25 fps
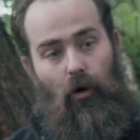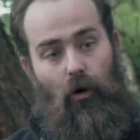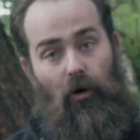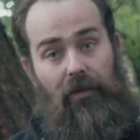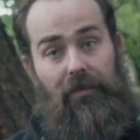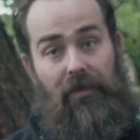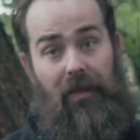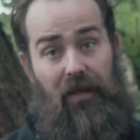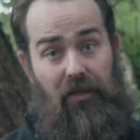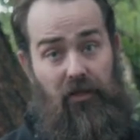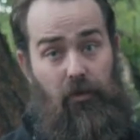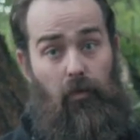
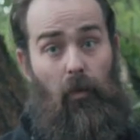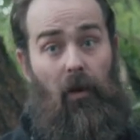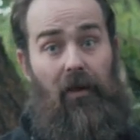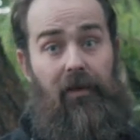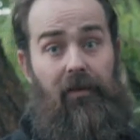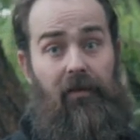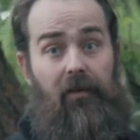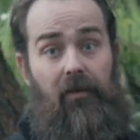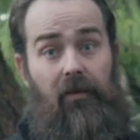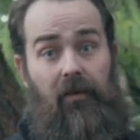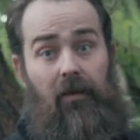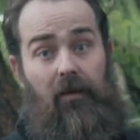on this
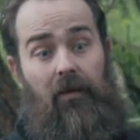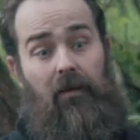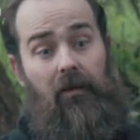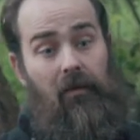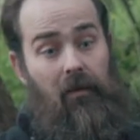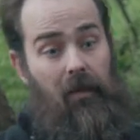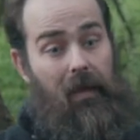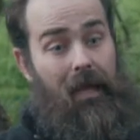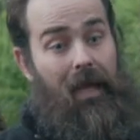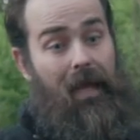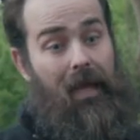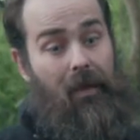one,
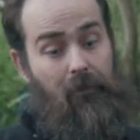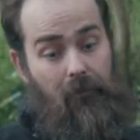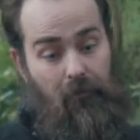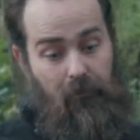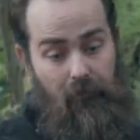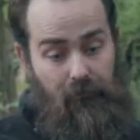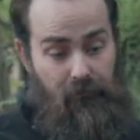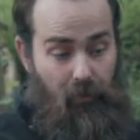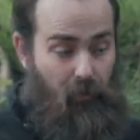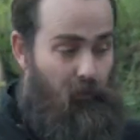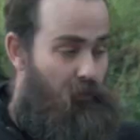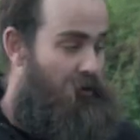
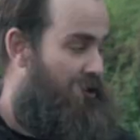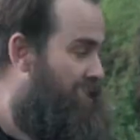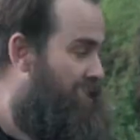but we'll